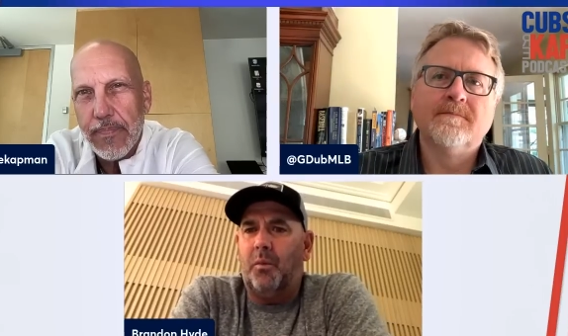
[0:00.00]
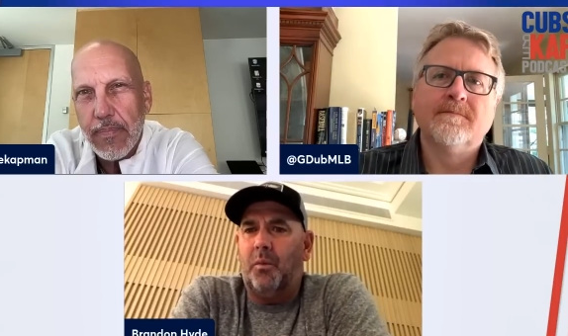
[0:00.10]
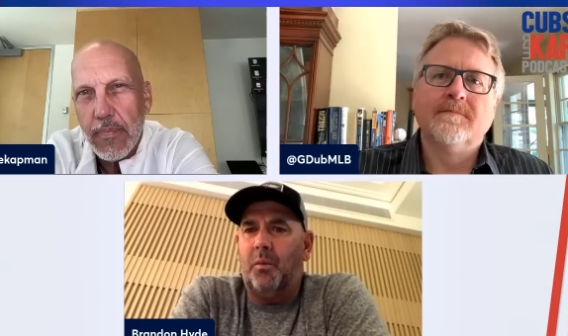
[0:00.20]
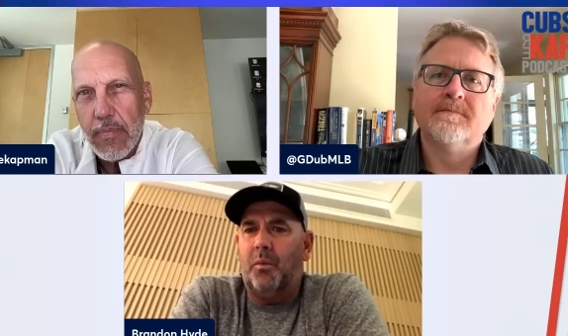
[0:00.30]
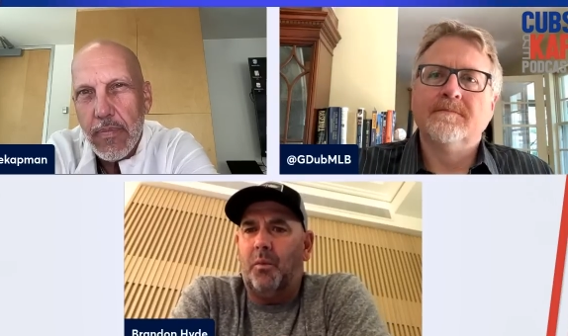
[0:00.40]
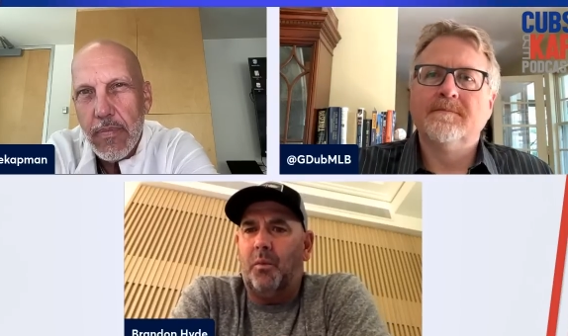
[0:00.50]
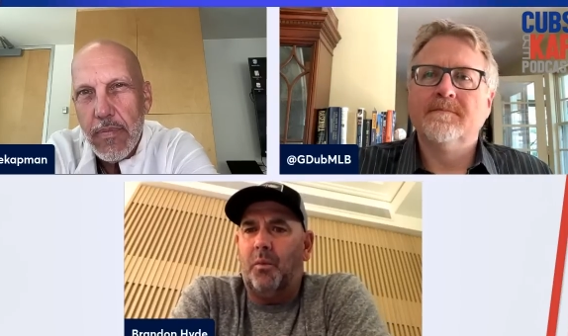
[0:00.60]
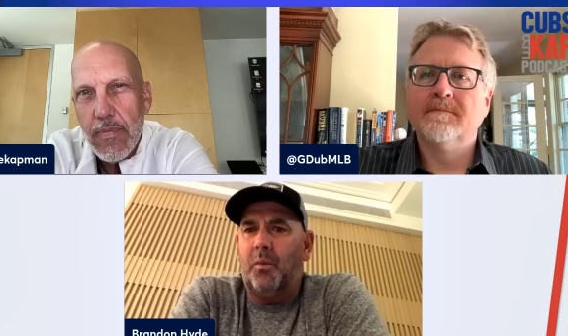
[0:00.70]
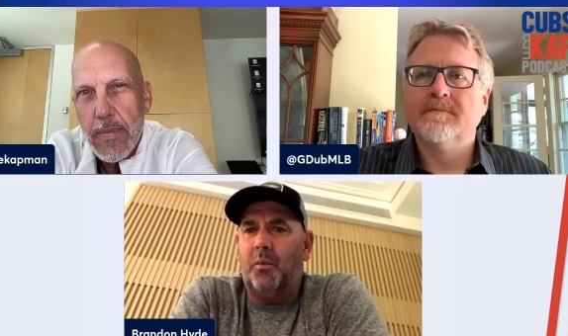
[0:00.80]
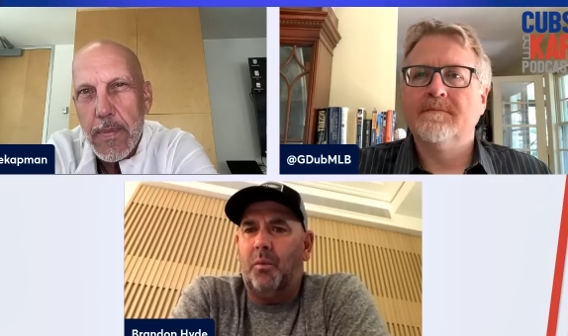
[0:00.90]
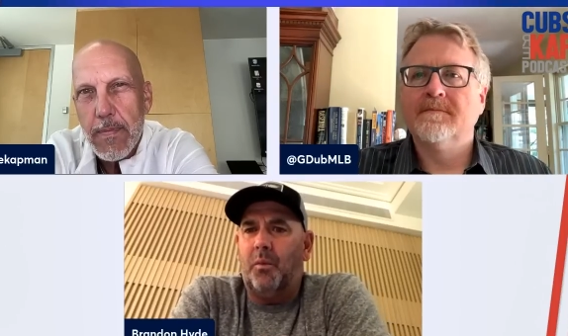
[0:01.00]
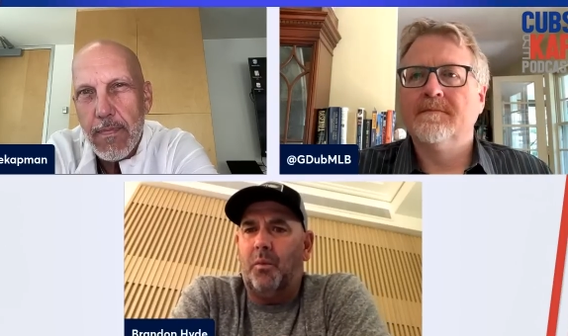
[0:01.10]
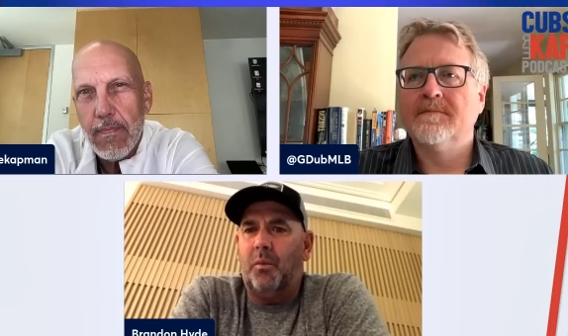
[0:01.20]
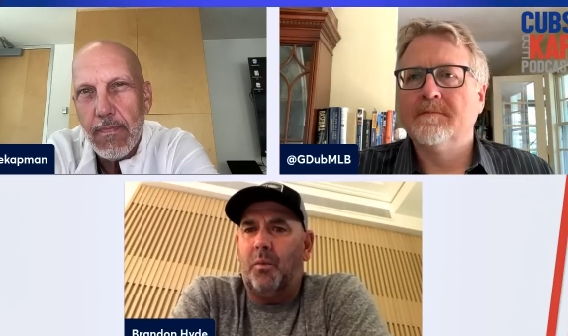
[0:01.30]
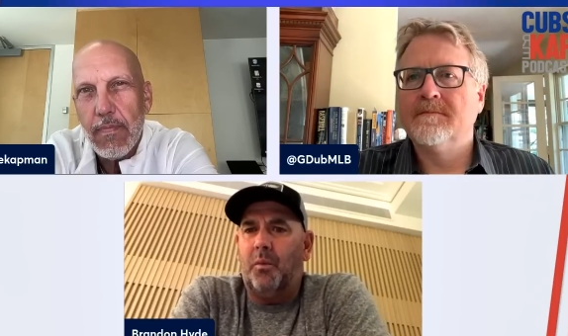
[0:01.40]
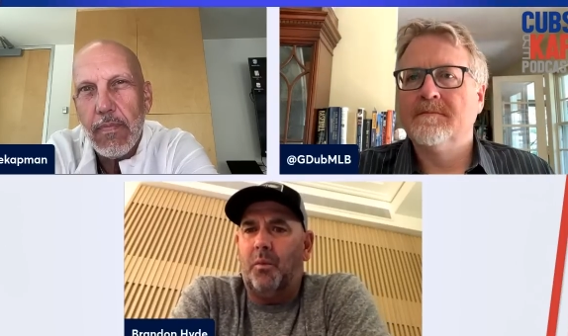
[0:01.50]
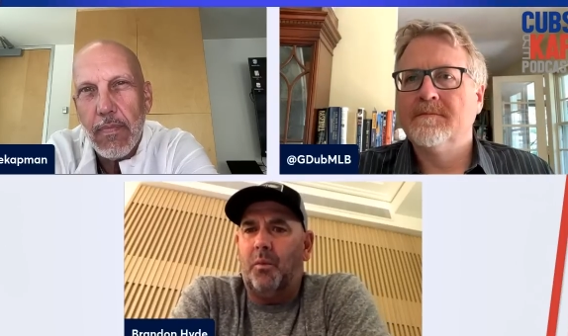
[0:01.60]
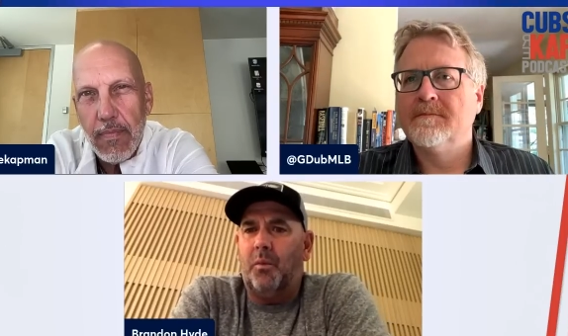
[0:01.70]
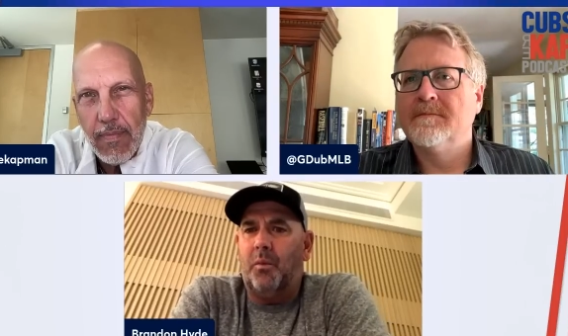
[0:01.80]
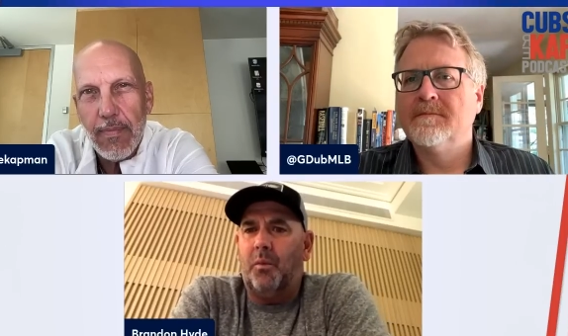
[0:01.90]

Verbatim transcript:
Speaker 1: I, I I didn't go out to get ejected.